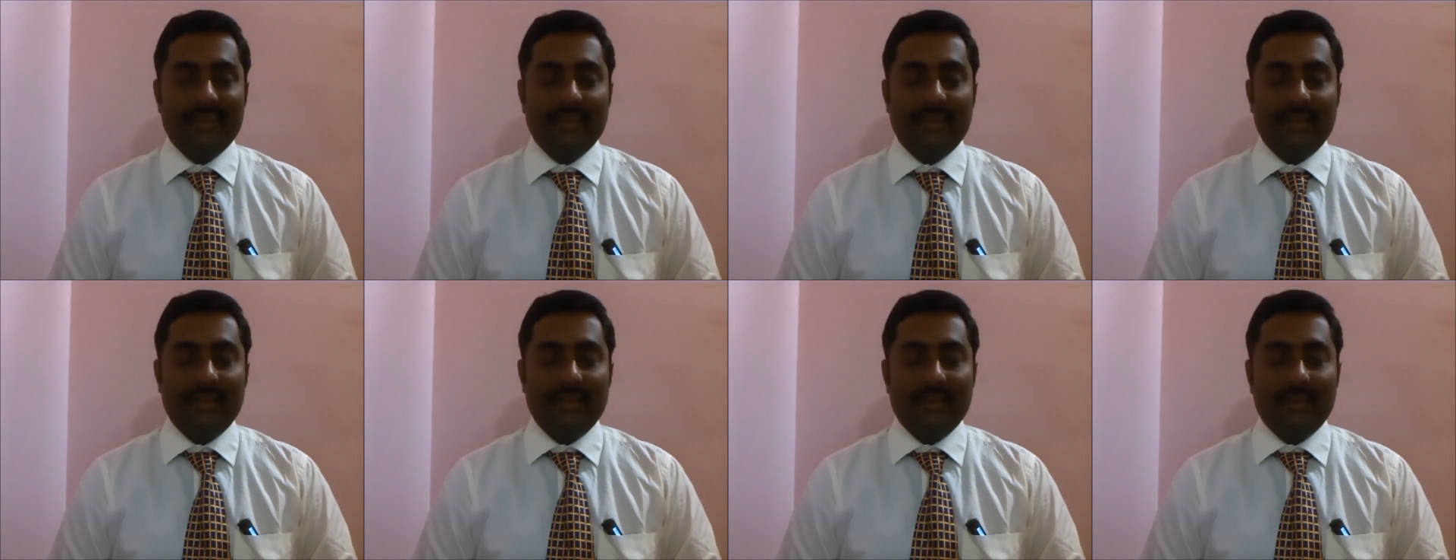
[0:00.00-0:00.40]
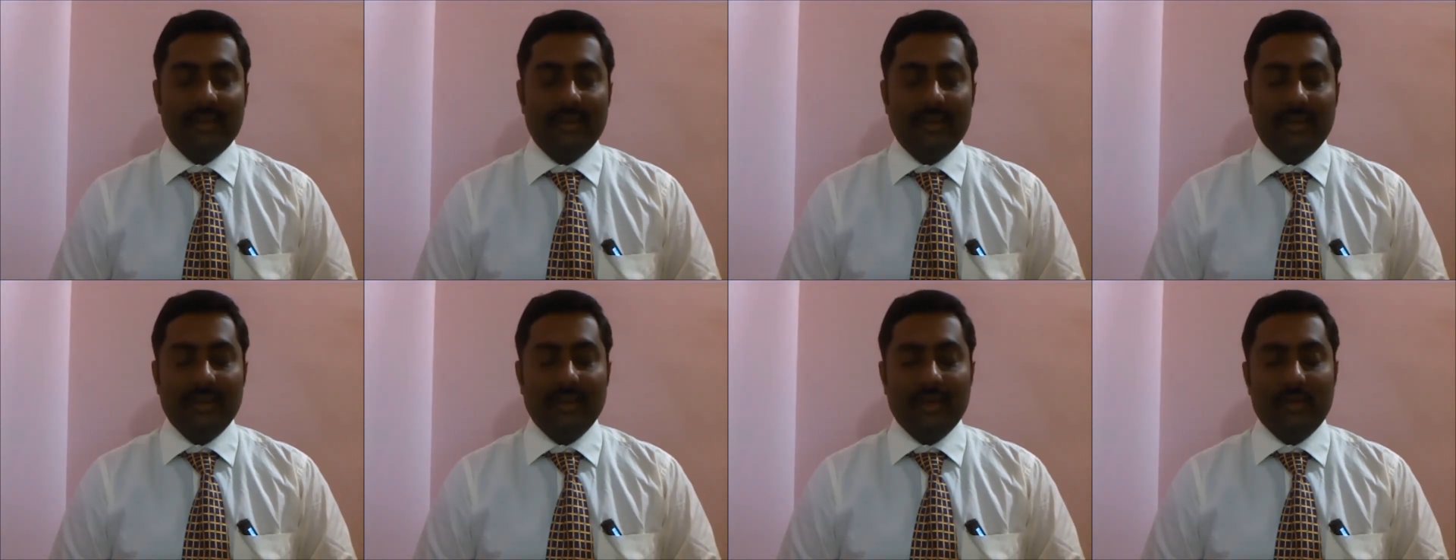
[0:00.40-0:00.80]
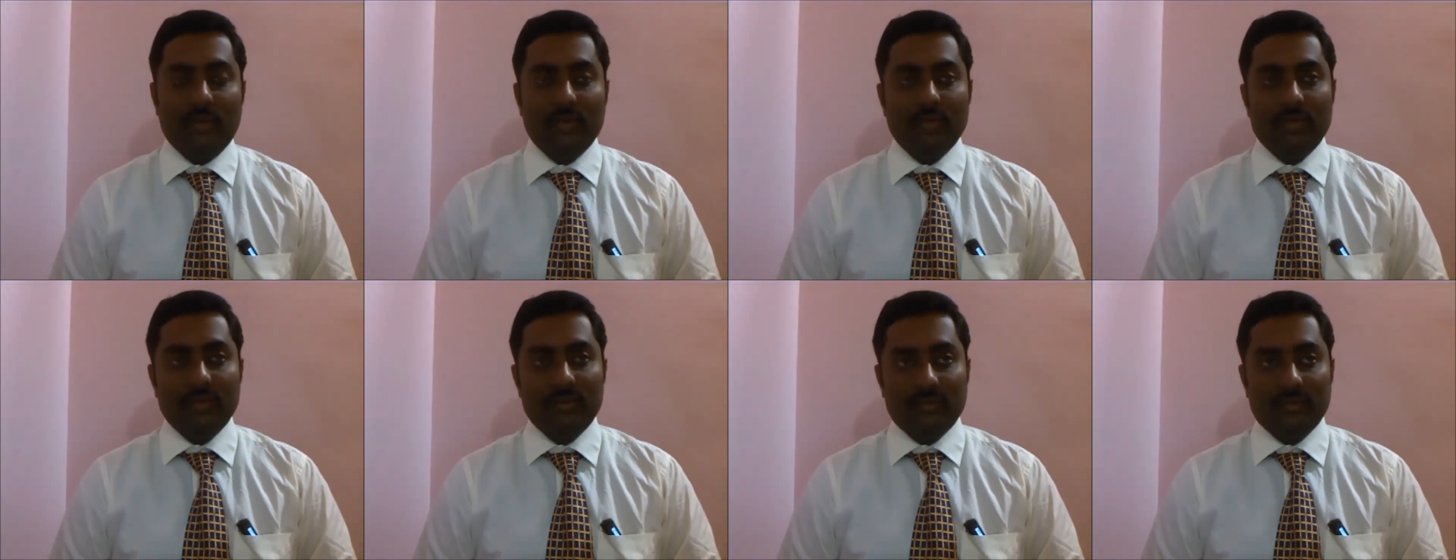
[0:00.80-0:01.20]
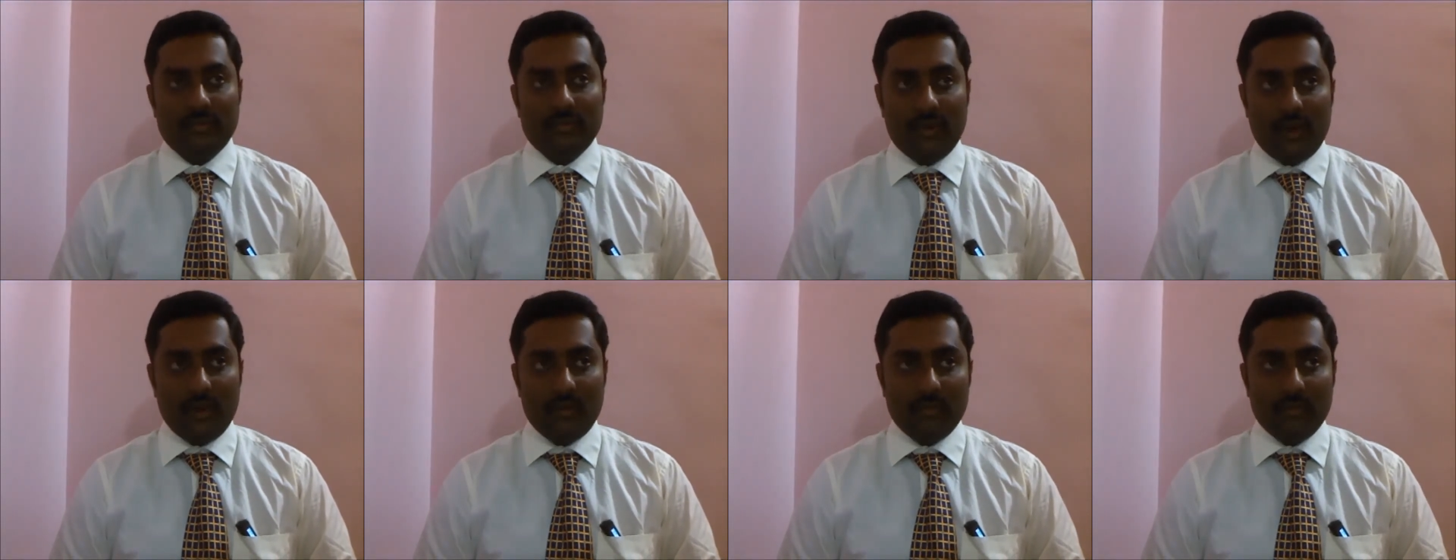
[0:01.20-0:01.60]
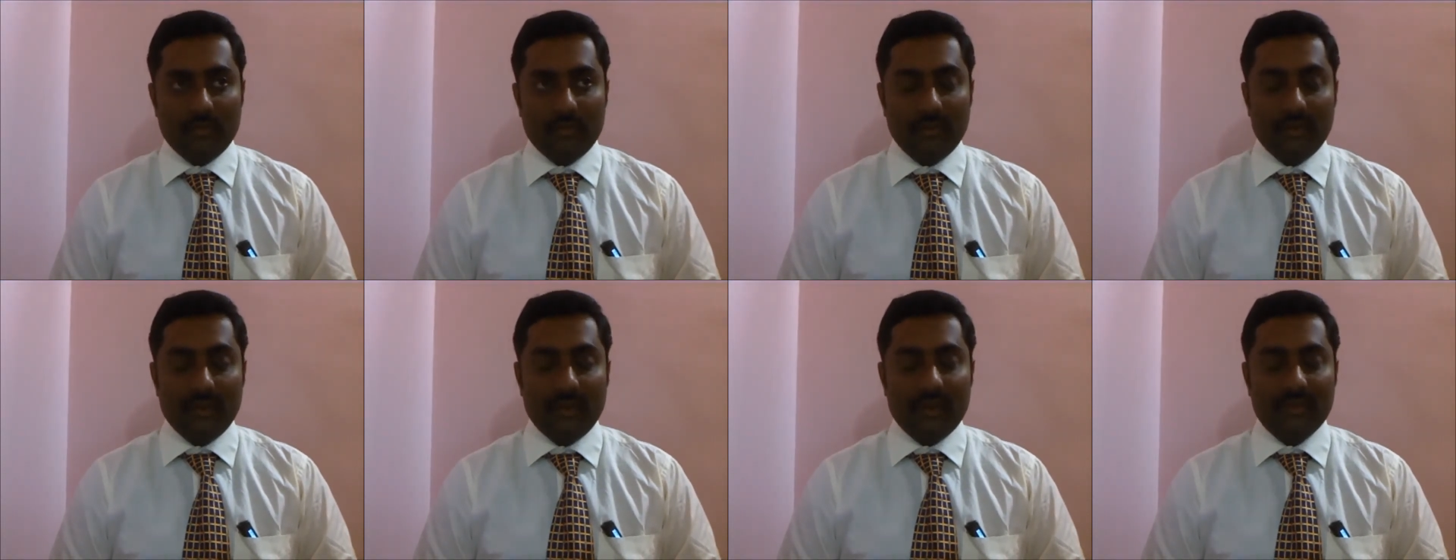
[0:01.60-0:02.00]
over the ascending
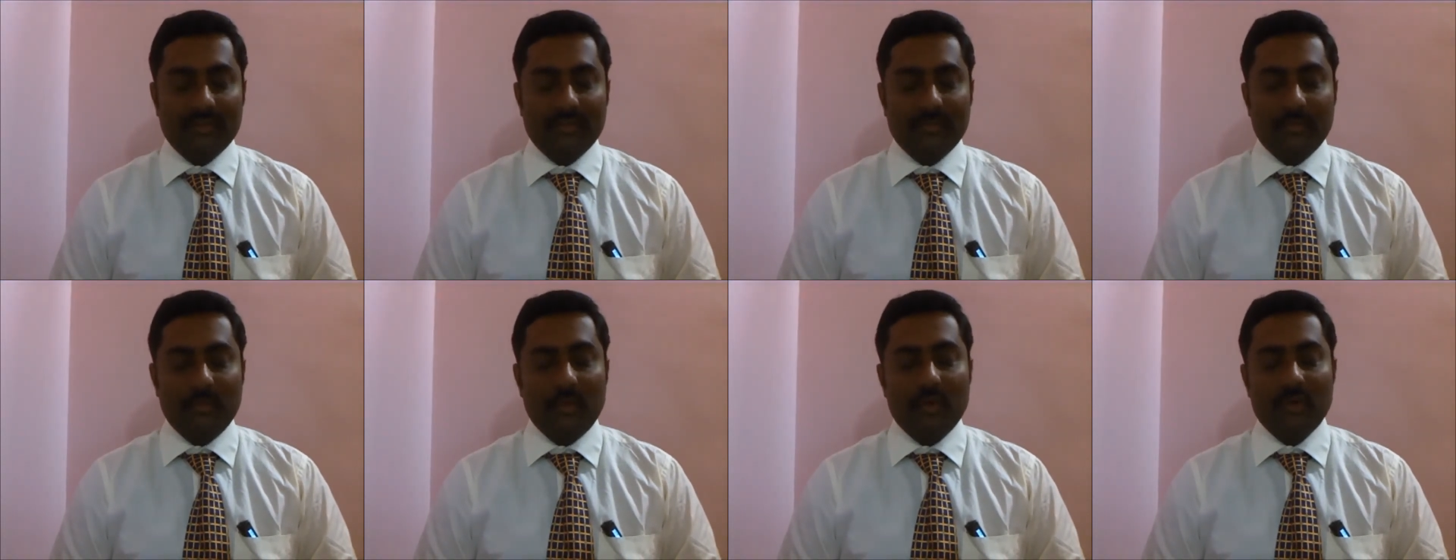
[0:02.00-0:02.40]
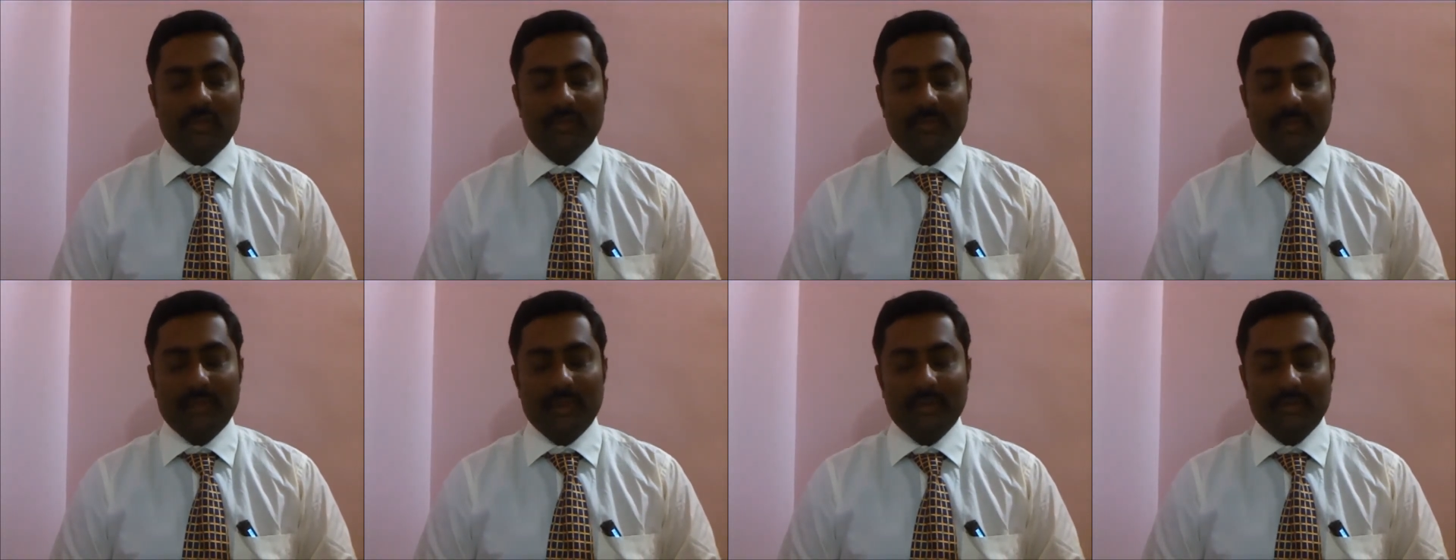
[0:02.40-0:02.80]
over the aorta,